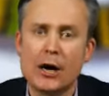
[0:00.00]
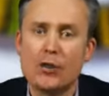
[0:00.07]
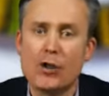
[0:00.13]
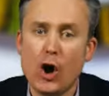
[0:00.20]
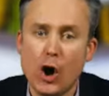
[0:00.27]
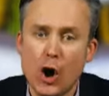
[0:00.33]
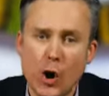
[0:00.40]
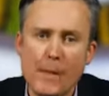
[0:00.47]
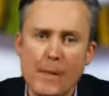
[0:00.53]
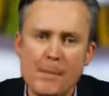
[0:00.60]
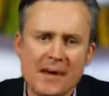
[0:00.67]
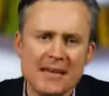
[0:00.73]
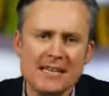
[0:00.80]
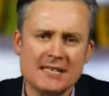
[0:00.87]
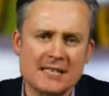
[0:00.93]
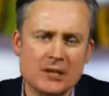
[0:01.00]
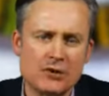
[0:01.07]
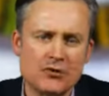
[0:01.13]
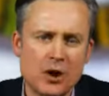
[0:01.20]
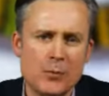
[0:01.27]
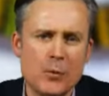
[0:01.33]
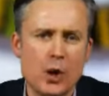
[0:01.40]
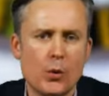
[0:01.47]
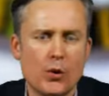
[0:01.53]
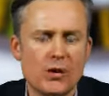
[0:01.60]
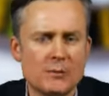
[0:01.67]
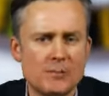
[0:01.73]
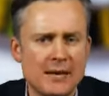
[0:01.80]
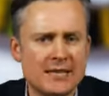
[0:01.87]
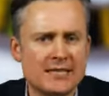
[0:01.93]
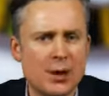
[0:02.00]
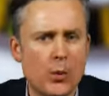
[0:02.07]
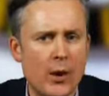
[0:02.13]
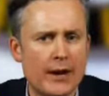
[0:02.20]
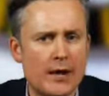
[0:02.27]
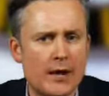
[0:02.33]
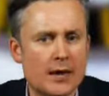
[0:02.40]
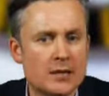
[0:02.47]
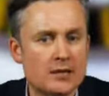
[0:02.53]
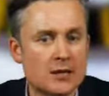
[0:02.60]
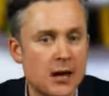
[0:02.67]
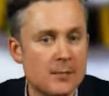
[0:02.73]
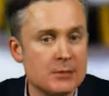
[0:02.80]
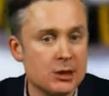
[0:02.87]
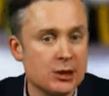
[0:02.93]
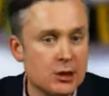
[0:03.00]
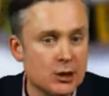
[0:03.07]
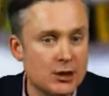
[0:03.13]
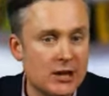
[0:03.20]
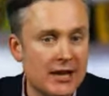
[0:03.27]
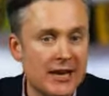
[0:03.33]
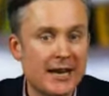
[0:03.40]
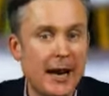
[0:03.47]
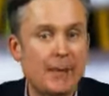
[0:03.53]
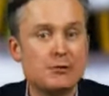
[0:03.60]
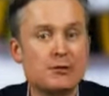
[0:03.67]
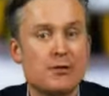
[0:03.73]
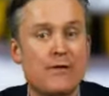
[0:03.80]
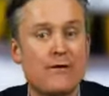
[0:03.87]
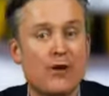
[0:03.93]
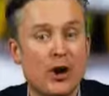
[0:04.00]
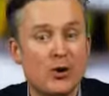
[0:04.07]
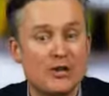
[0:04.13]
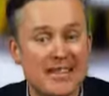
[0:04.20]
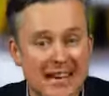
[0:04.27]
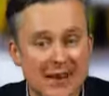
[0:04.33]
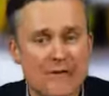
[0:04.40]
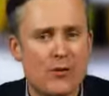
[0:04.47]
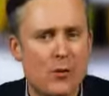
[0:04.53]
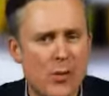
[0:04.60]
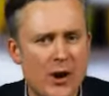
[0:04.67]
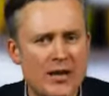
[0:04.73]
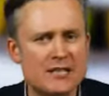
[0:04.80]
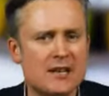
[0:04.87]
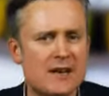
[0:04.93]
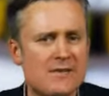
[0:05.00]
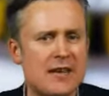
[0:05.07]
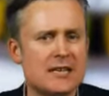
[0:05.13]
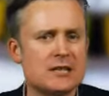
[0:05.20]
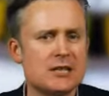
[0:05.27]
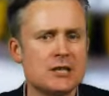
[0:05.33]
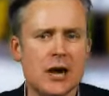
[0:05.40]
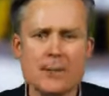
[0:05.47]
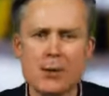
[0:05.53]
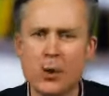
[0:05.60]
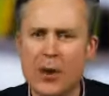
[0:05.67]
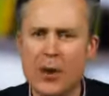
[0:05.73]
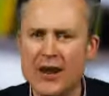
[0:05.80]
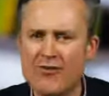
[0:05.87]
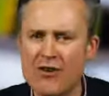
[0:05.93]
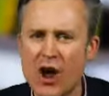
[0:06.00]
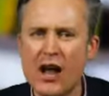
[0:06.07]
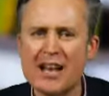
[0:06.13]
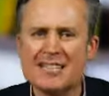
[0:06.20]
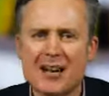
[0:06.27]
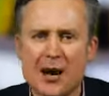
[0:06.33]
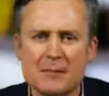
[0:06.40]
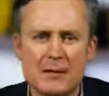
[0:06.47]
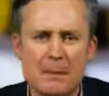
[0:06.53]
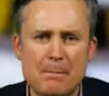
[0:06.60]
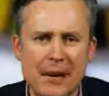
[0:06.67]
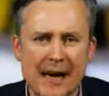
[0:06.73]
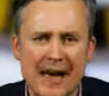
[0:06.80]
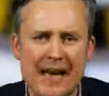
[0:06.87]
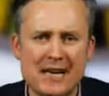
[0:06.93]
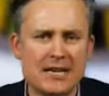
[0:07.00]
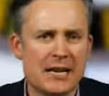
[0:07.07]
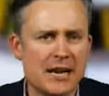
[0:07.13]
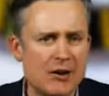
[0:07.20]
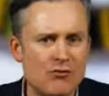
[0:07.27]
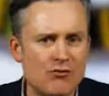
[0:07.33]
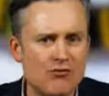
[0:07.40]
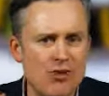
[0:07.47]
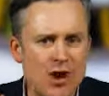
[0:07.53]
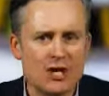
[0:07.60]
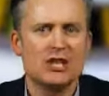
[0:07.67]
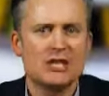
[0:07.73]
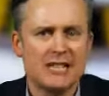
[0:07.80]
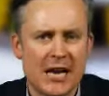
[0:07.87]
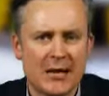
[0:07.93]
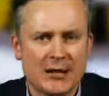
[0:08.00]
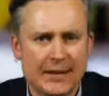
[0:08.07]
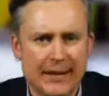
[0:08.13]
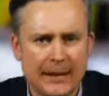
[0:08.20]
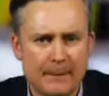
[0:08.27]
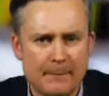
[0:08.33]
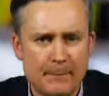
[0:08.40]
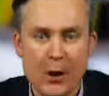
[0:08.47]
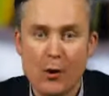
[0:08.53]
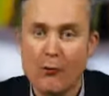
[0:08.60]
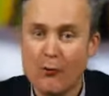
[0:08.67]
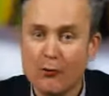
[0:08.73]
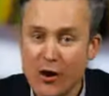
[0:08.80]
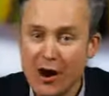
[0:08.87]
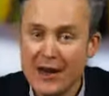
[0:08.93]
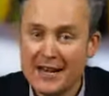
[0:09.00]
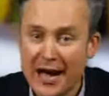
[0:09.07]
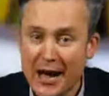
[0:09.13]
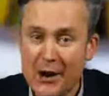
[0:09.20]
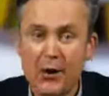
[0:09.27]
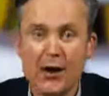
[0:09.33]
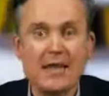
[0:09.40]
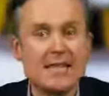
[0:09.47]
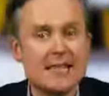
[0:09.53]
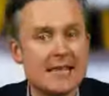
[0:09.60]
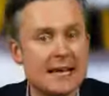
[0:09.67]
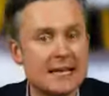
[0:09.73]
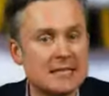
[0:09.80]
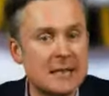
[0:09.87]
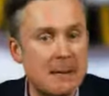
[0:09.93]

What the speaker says: the hot money syndrome, which means that when times are good, capital flows in from Western investors, but when times are bad, it rushes out again. Right now, things are